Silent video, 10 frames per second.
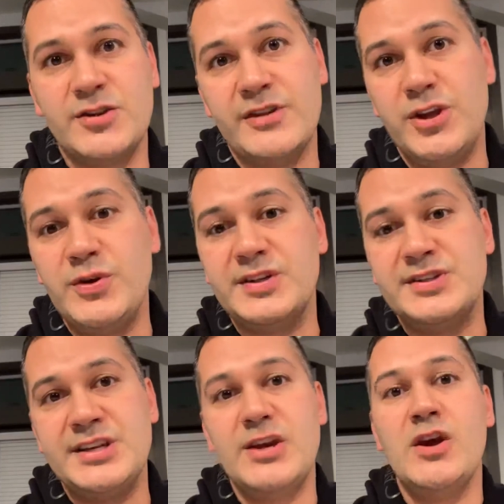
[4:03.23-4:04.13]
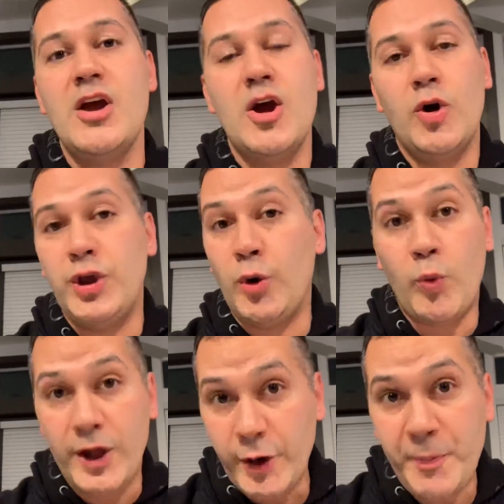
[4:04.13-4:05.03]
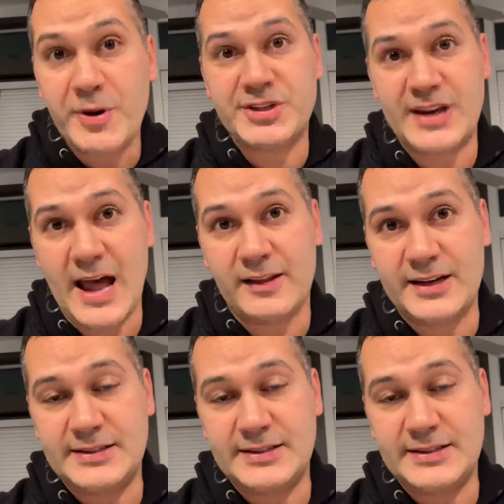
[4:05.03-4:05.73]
so that you can see, you know, what your personality